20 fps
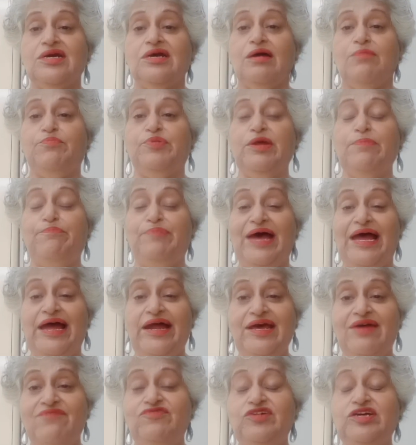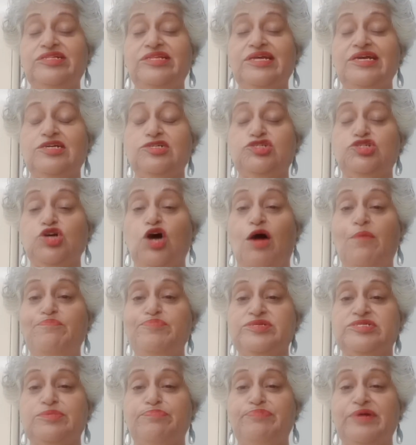prepared everything,
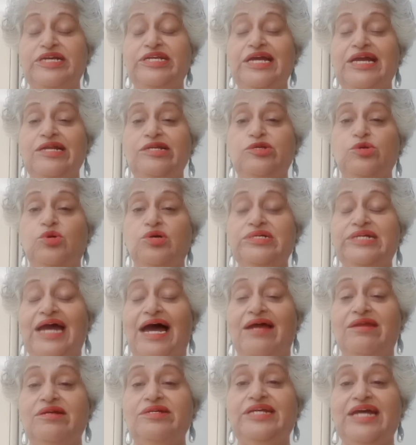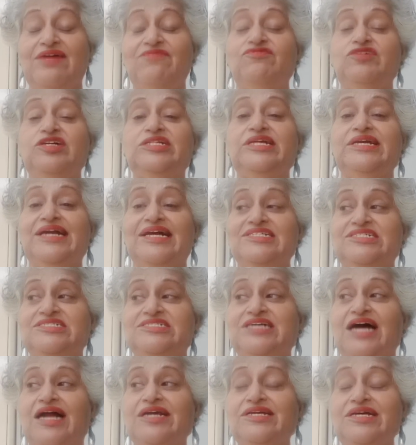chops, potato, carrot, everything, and
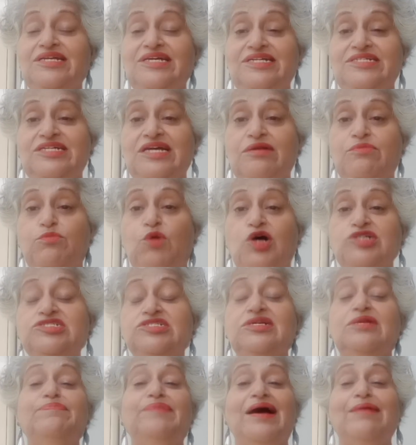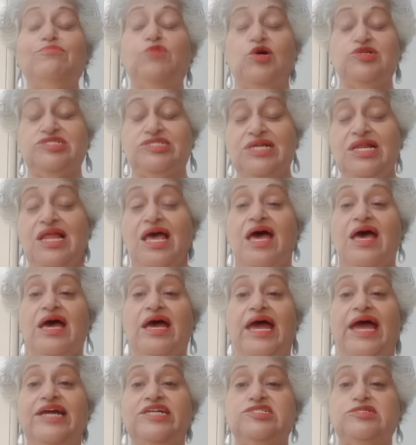started eating morsel by morsel,
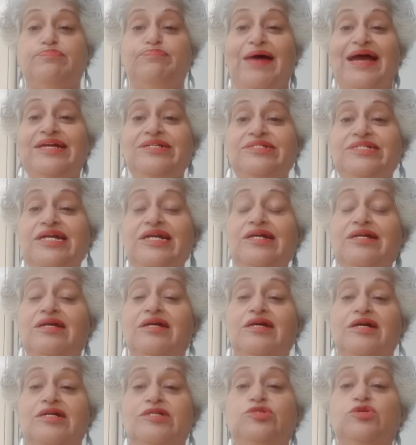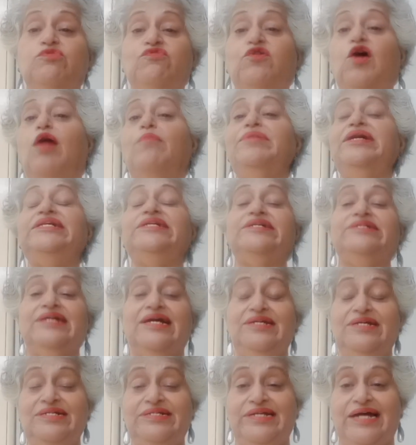expecting to vomit at
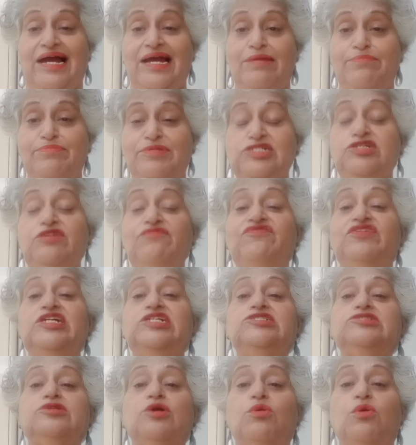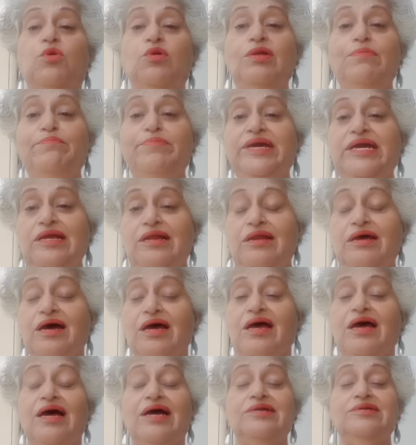any time. But she finished the whole meal
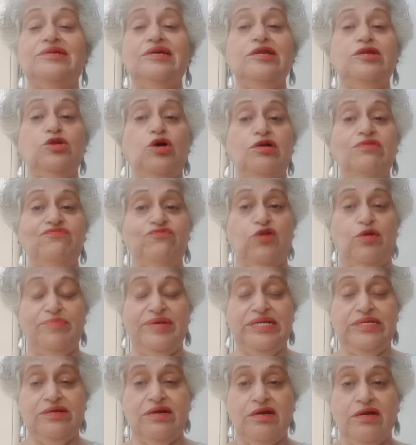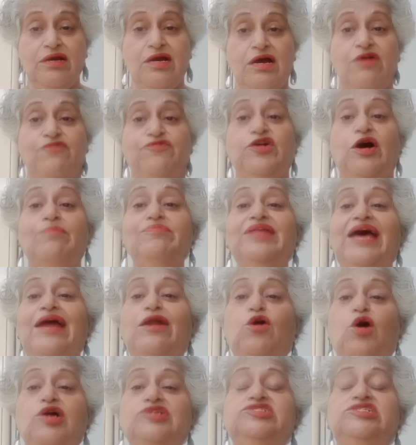and did not vomit. From then
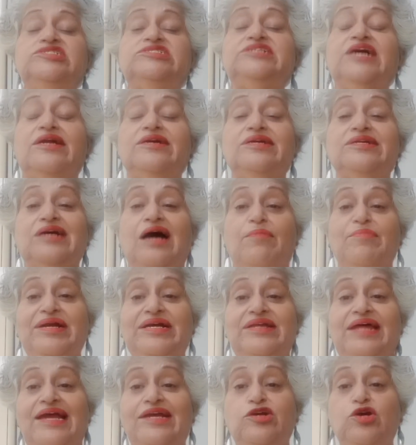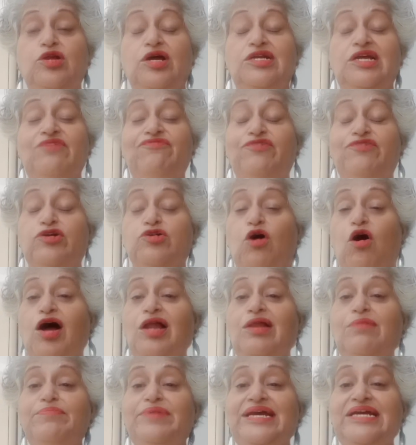on, she started coming regularly for
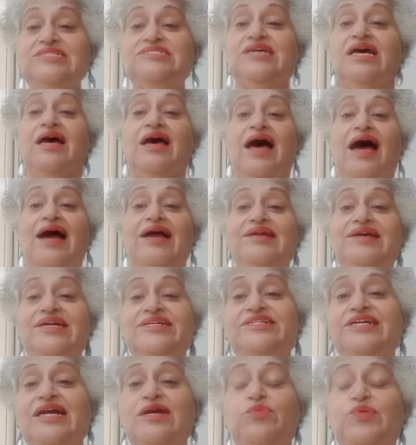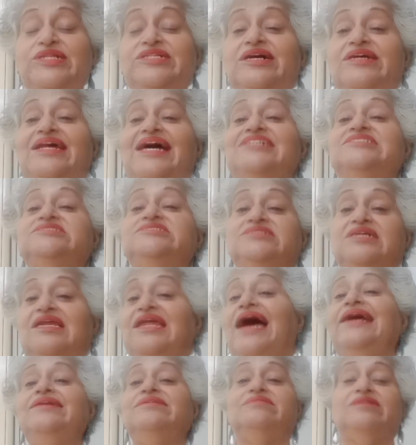all meals and eating with the rest,
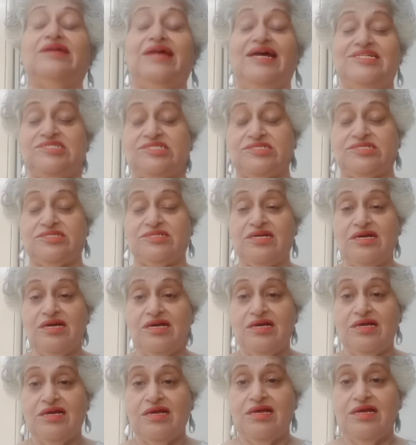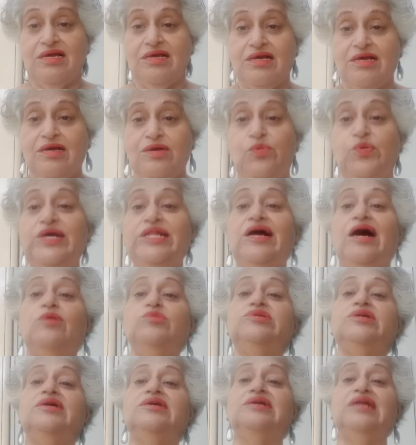like the rest,
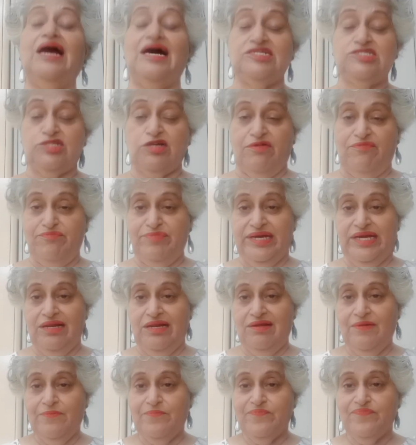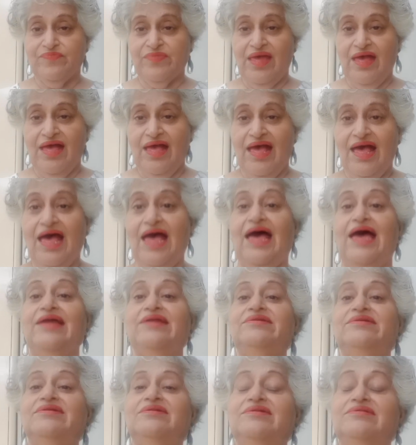without her glass of meal.
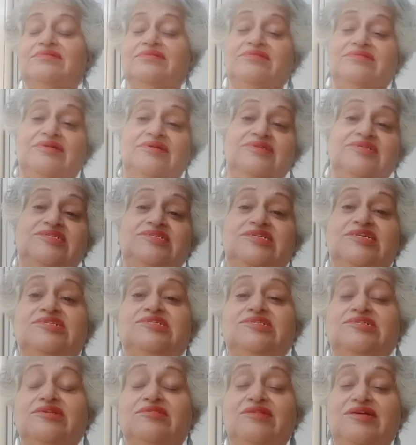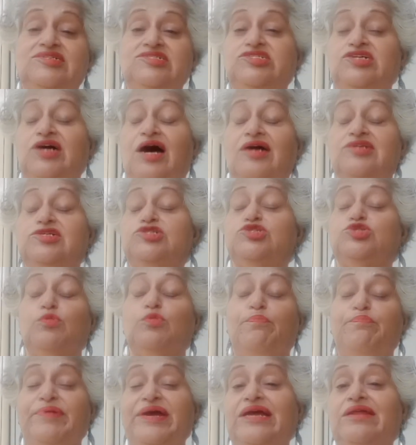And the sister in charge, the
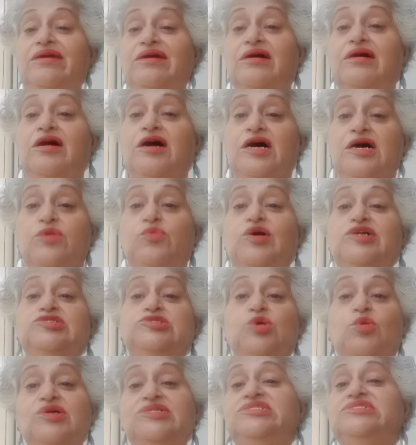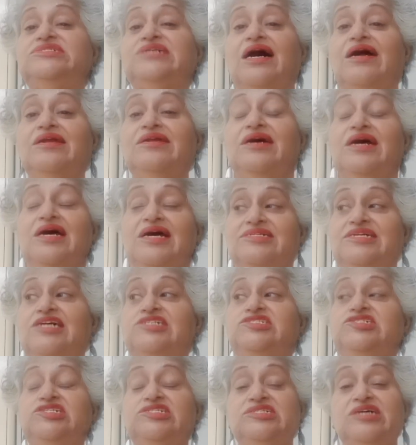superior, was so stunned
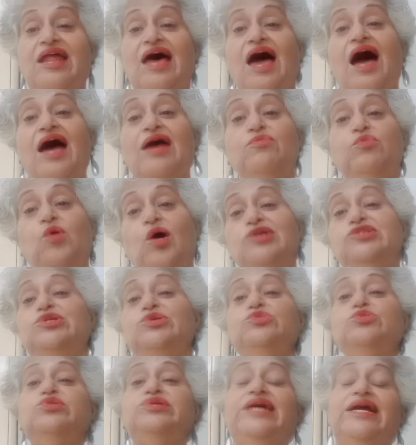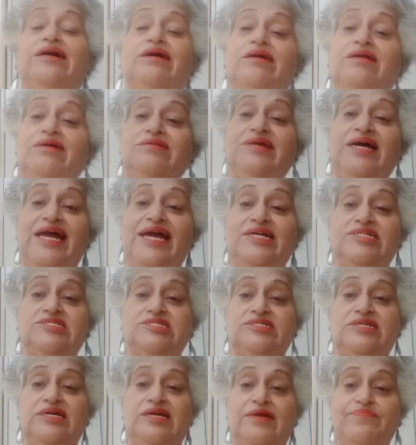that she said, "I want you to take another
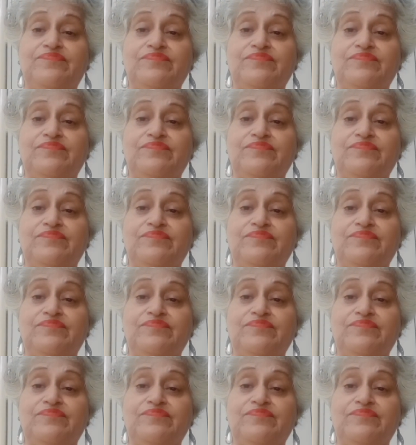x-ray."